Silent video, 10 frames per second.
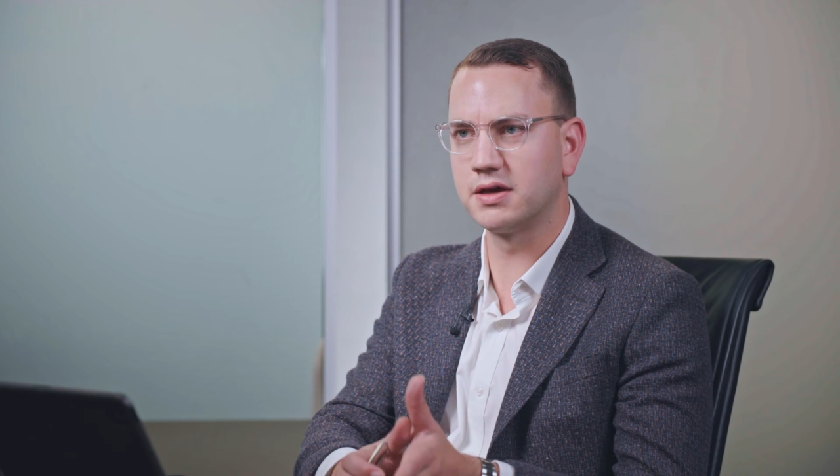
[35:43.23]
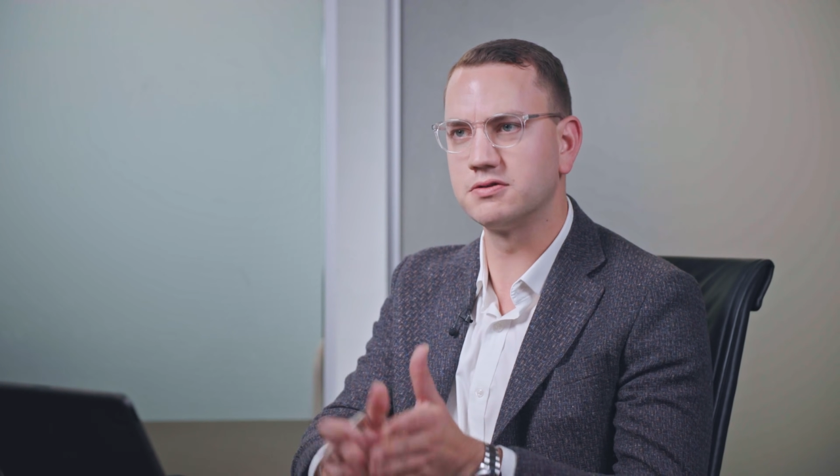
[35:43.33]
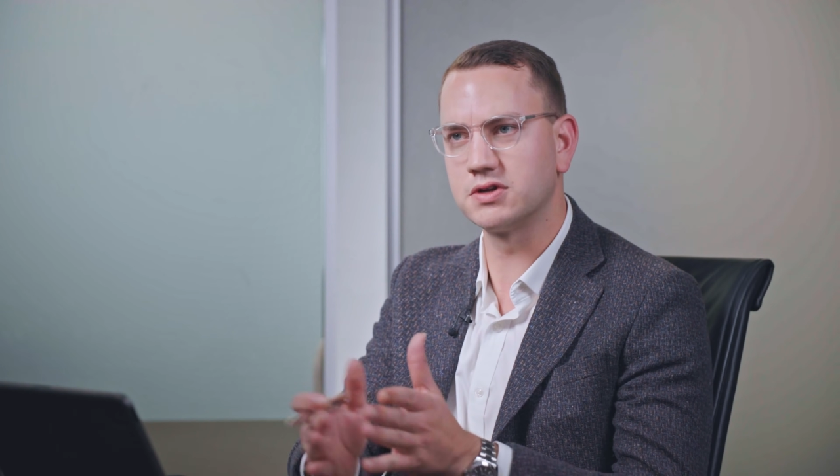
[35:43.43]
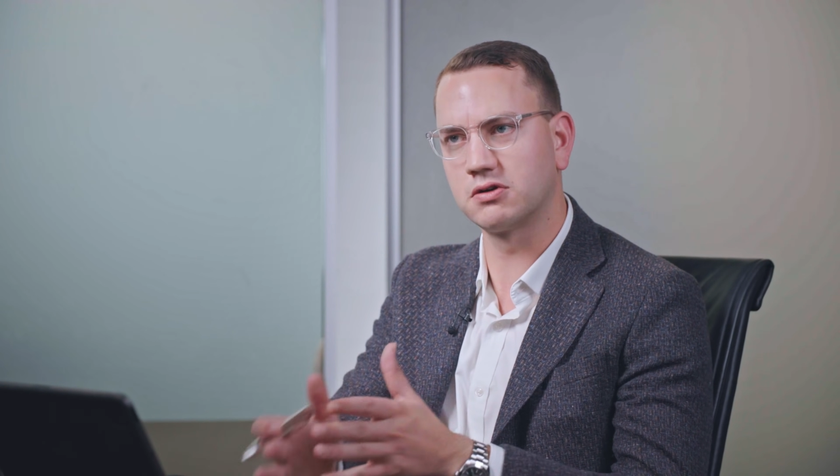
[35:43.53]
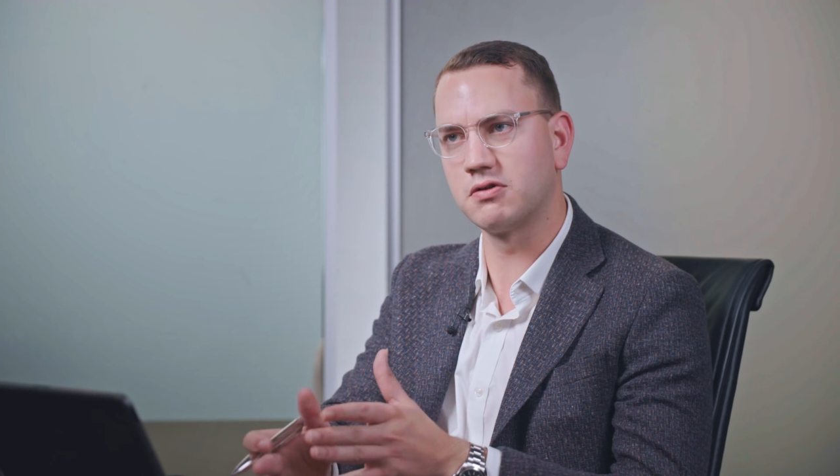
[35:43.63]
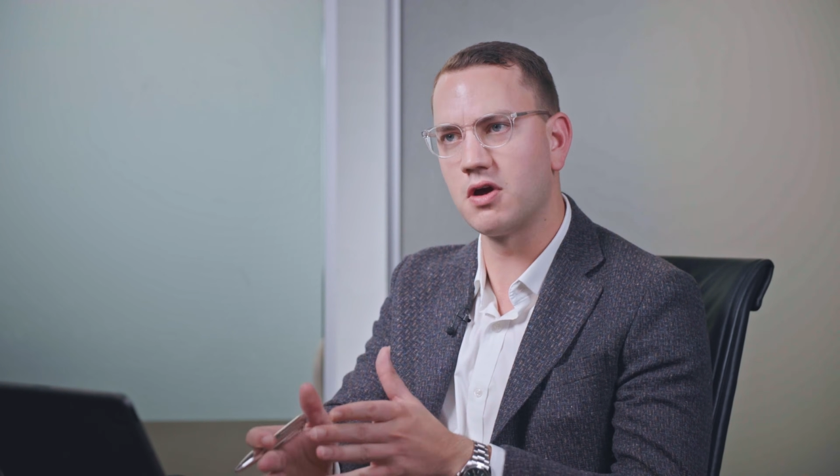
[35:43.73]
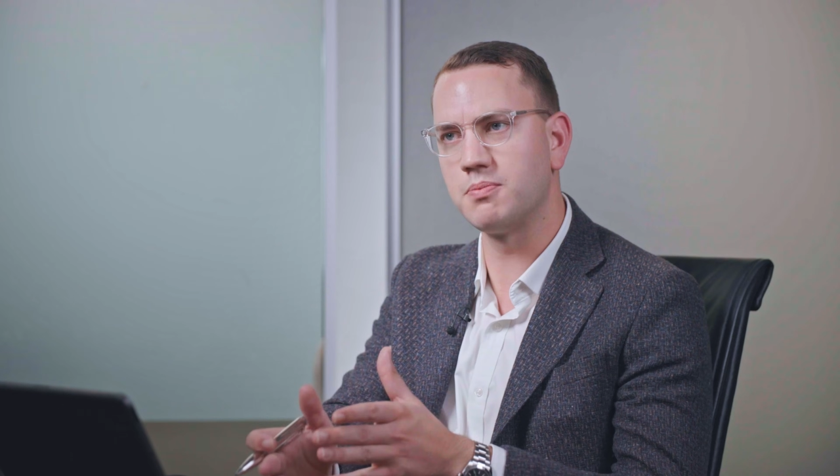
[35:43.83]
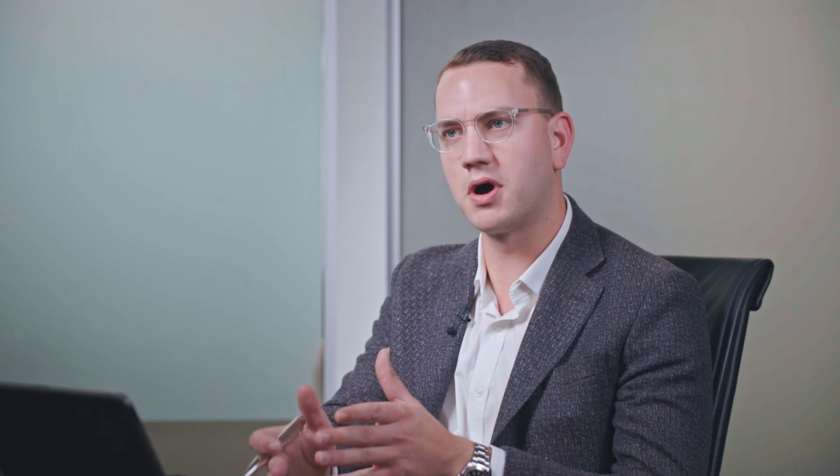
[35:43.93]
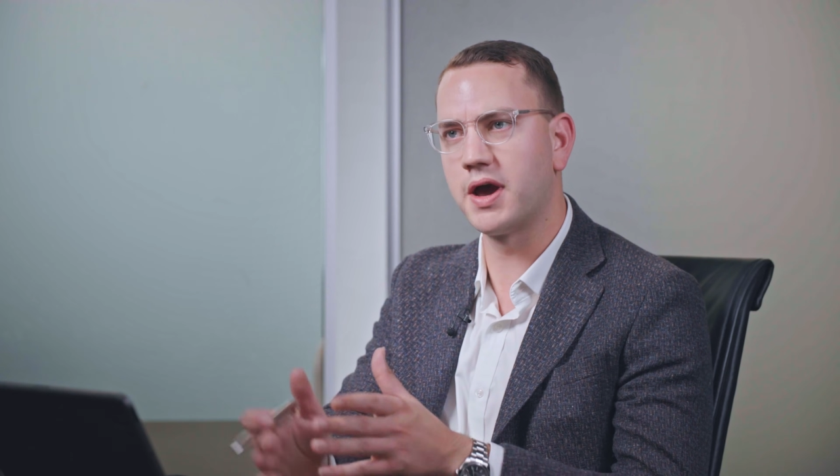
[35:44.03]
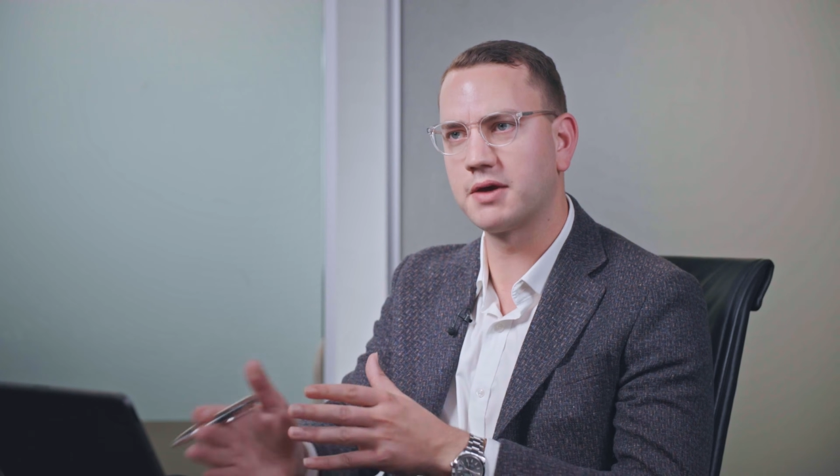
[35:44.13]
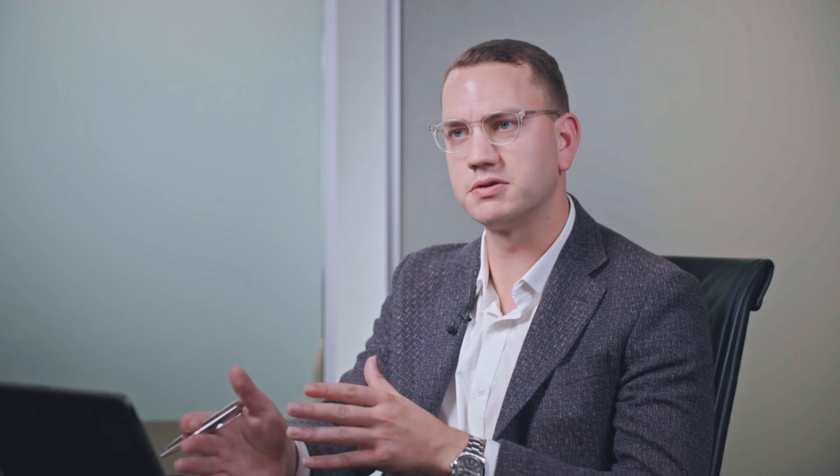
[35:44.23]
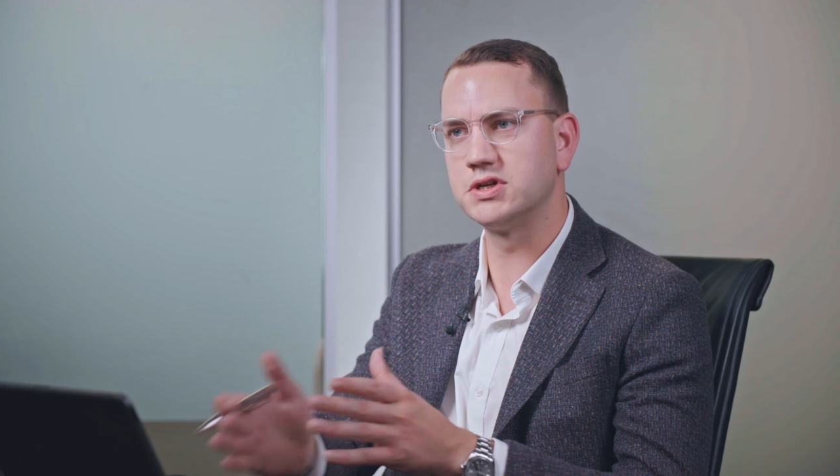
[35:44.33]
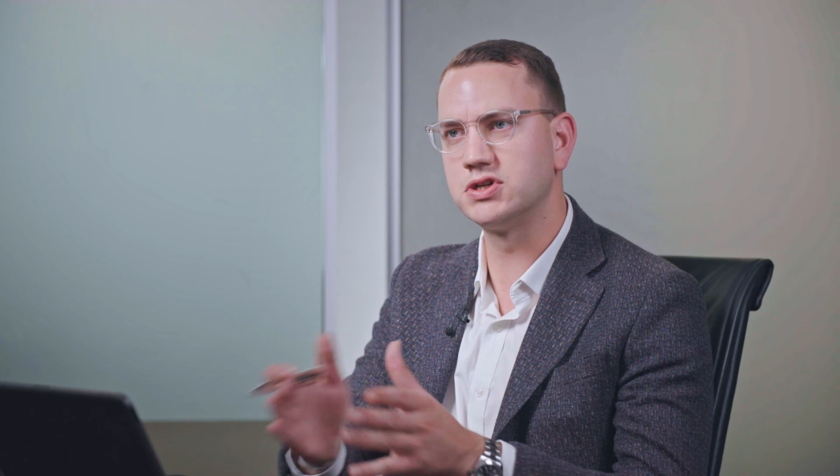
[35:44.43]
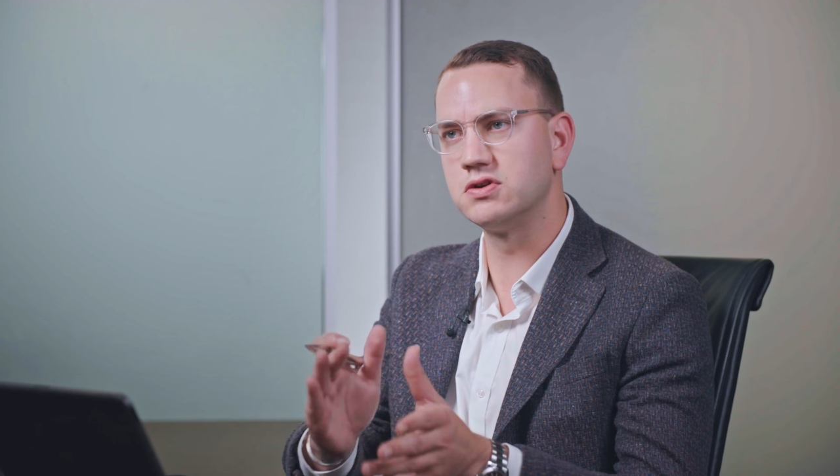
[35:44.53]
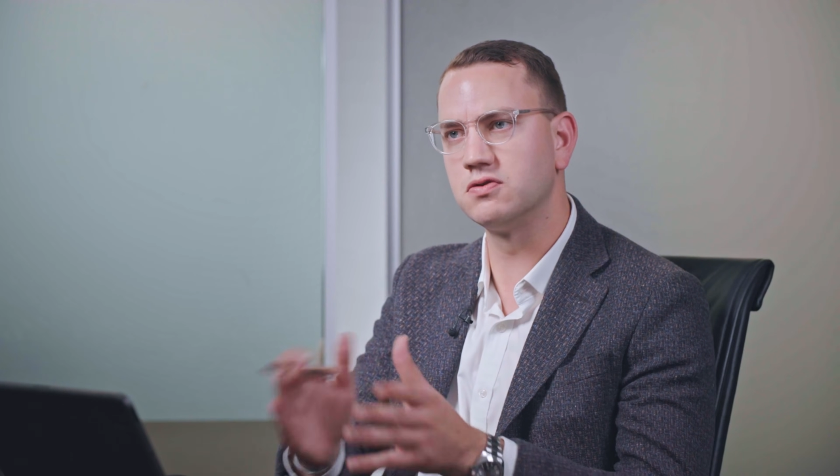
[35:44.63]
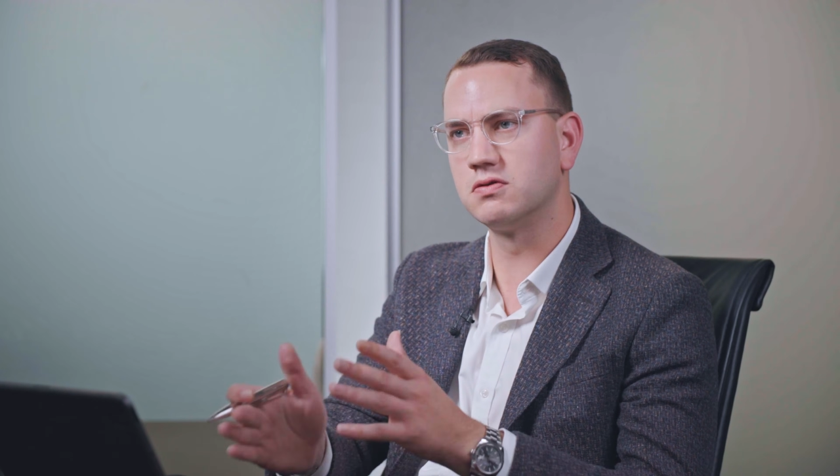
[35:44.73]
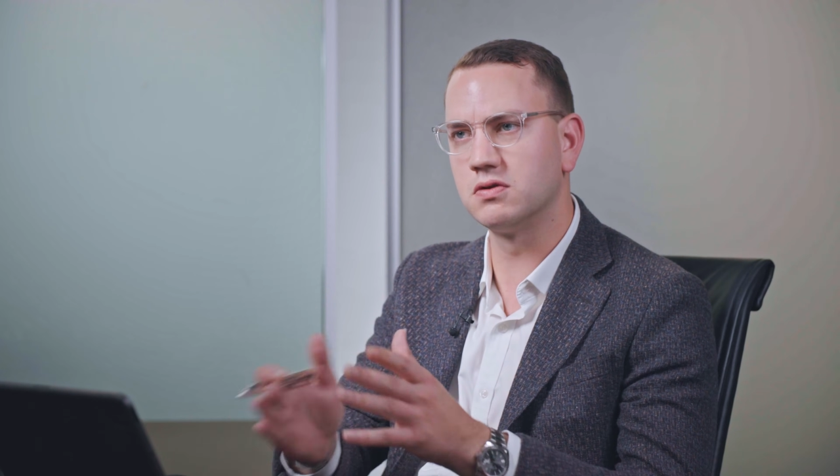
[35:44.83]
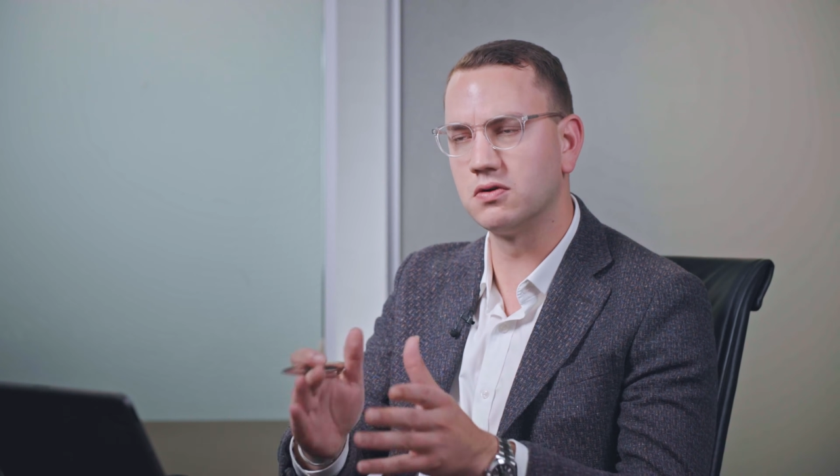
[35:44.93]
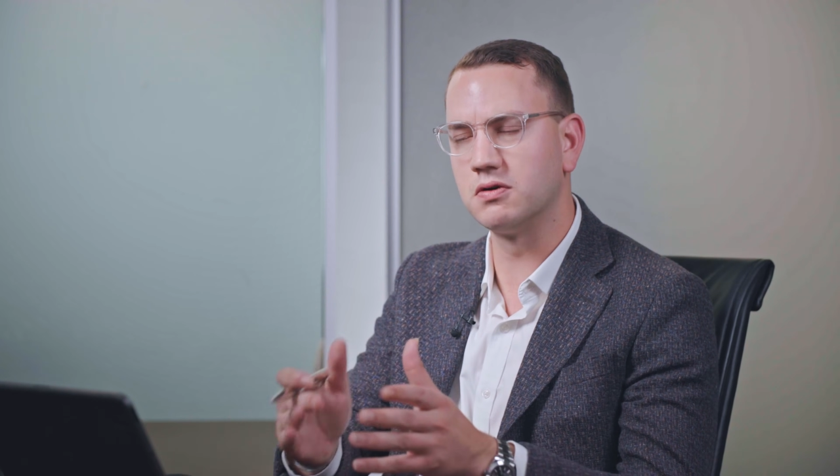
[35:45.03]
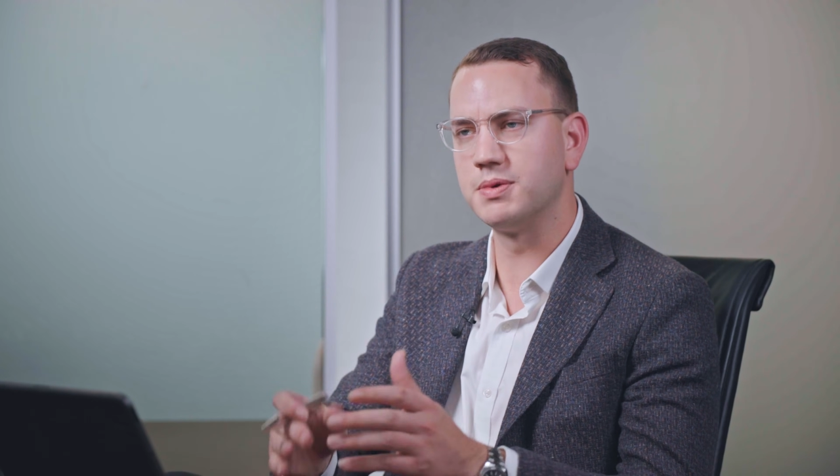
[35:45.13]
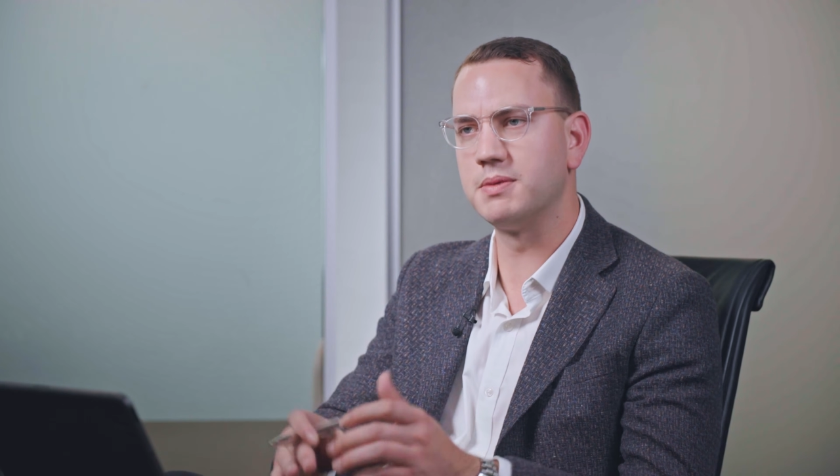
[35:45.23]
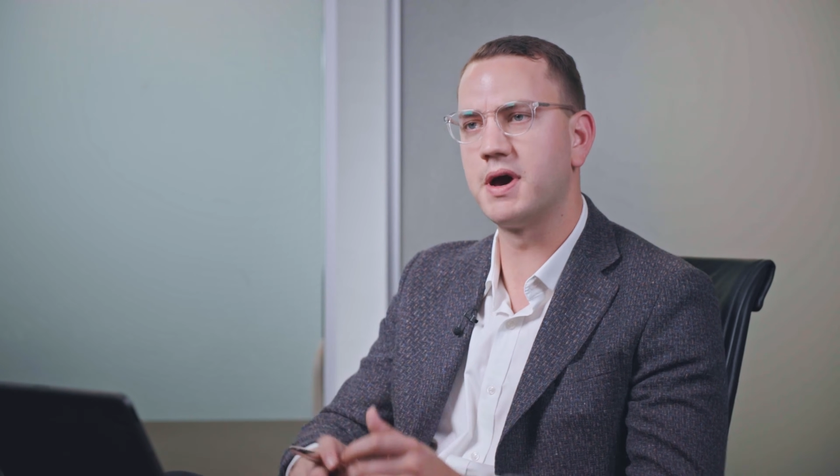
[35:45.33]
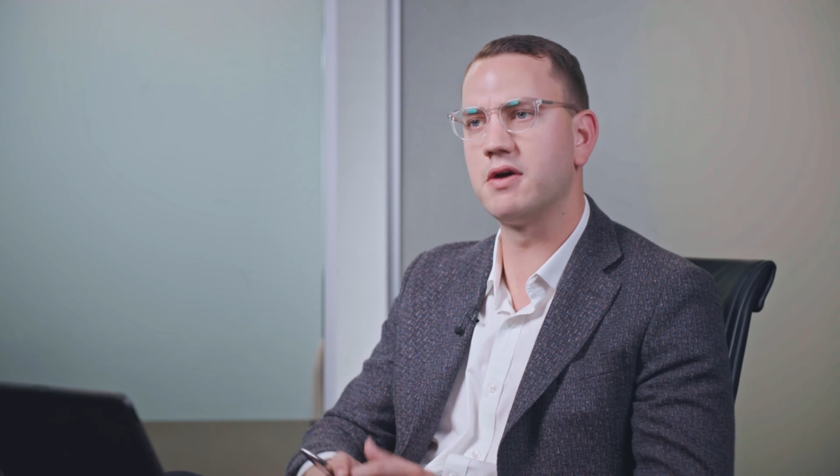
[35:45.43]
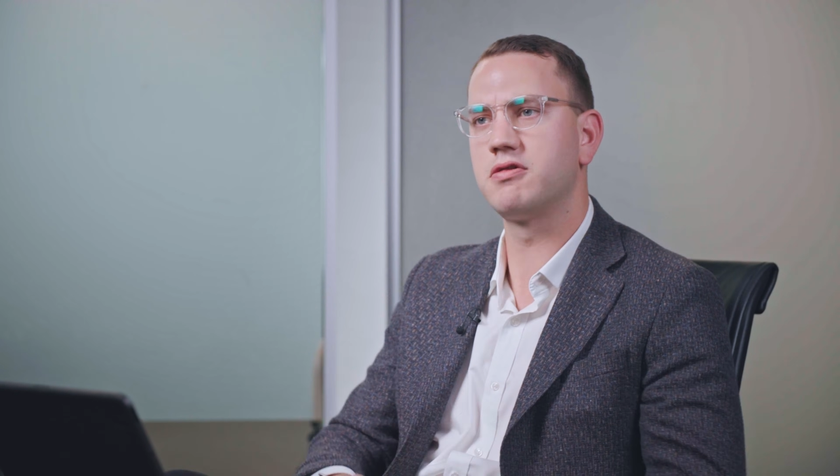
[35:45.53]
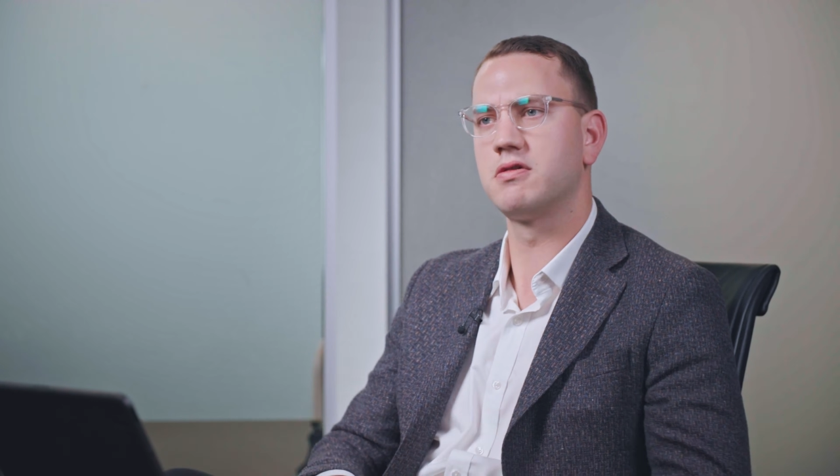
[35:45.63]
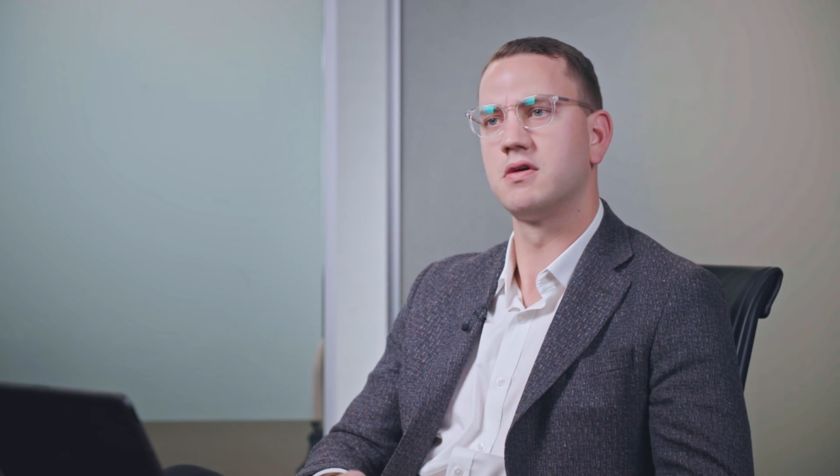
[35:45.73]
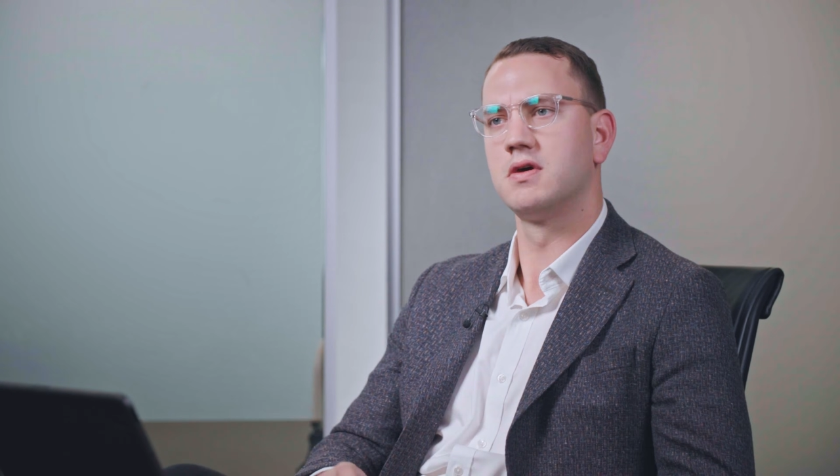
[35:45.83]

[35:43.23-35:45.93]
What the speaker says: or has it grown by acquisition, or a bit of both?